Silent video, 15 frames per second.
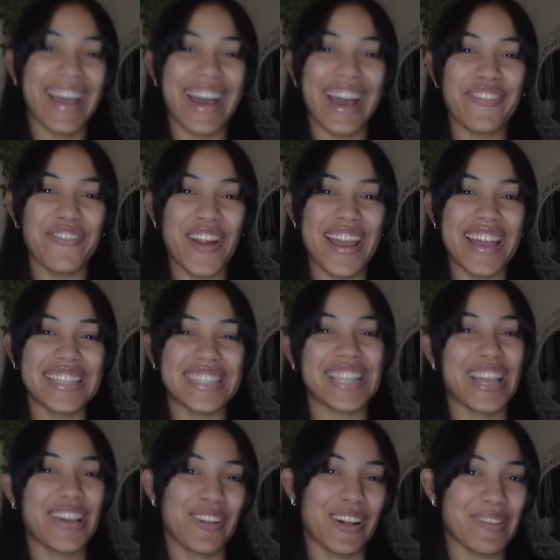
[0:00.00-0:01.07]
Hi friends,
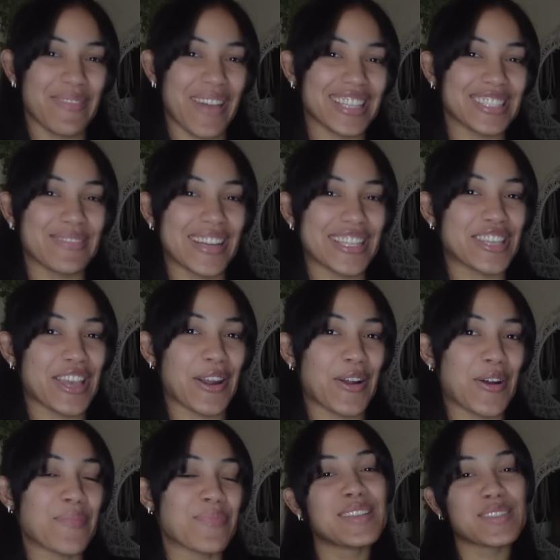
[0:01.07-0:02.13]
and welcome back to my
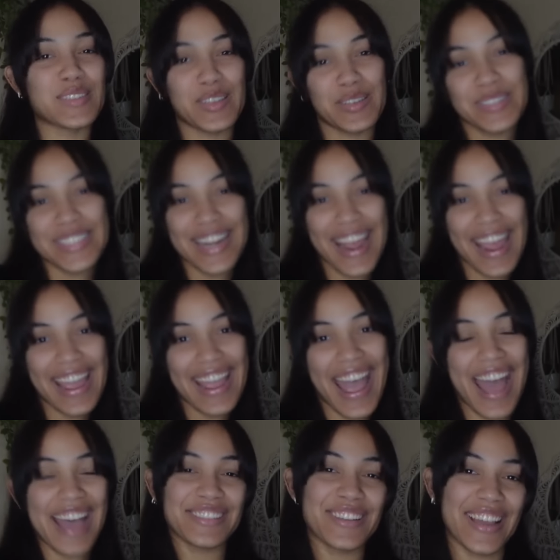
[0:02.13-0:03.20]
channel. So today,
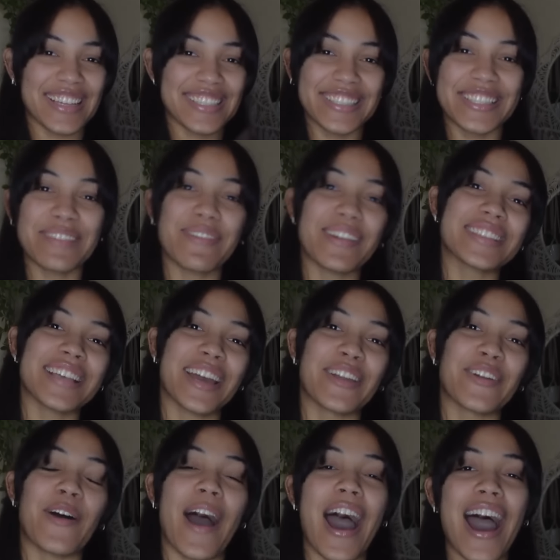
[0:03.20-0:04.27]
as you guys can see by the
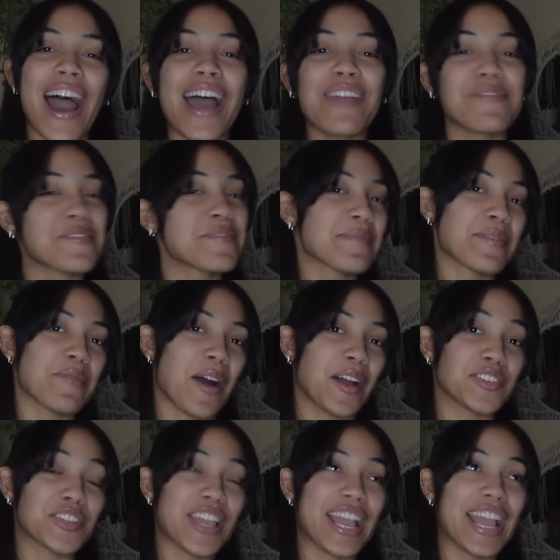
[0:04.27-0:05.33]
title, I will be
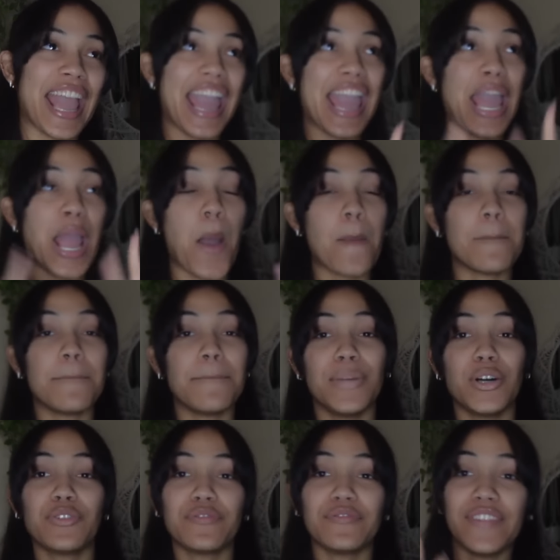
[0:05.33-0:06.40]
watching a
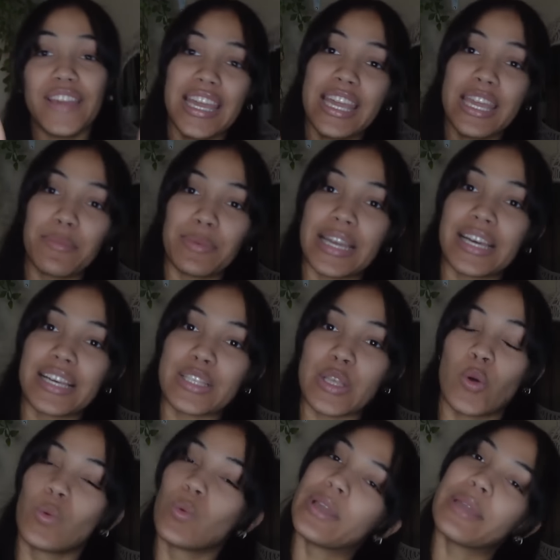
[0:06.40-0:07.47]
movie because
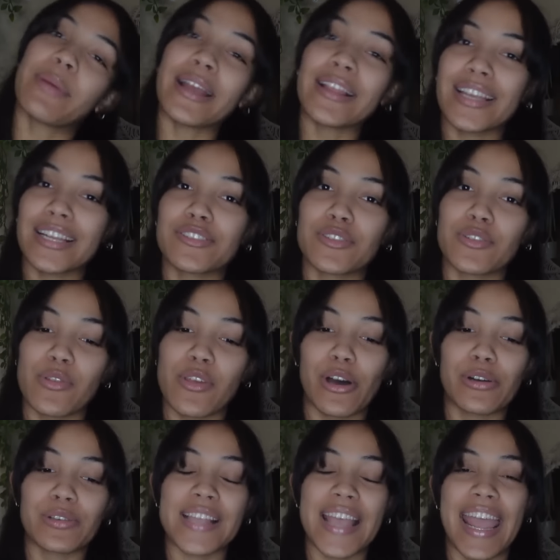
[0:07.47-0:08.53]
we barely get to do
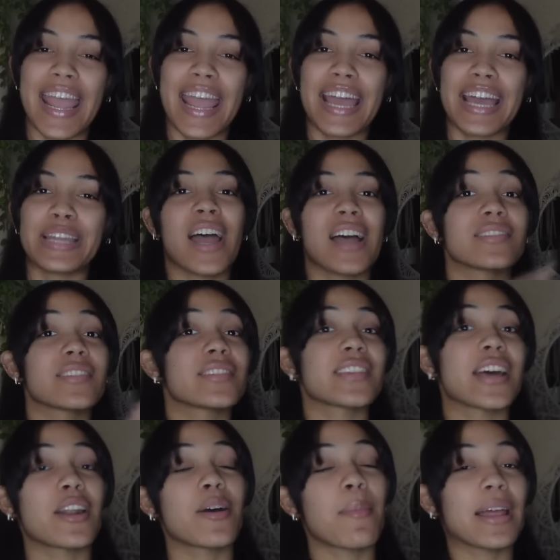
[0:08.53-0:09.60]
those. And as I
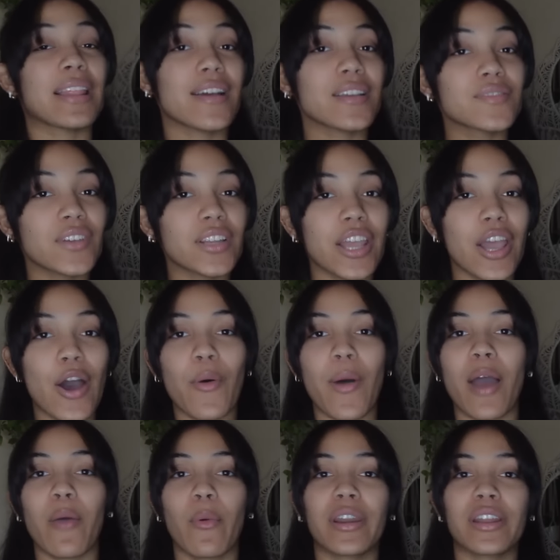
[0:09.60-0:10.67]
said on my last video,
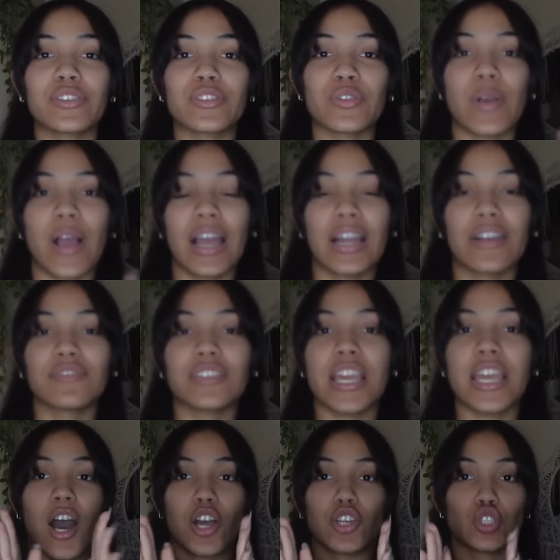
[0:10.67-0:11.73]
I wanted to kind of
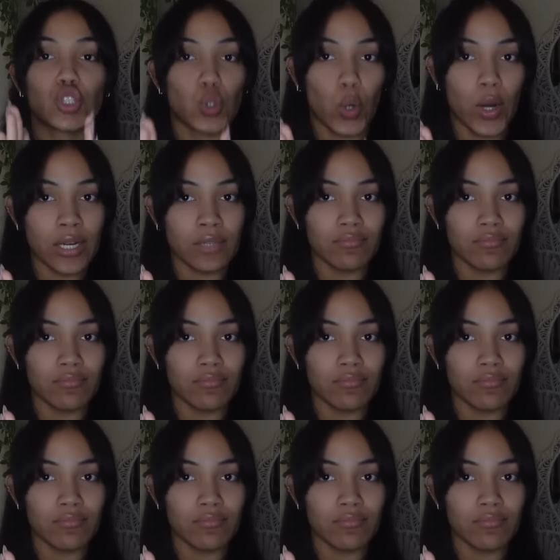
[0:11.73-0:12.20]
take a short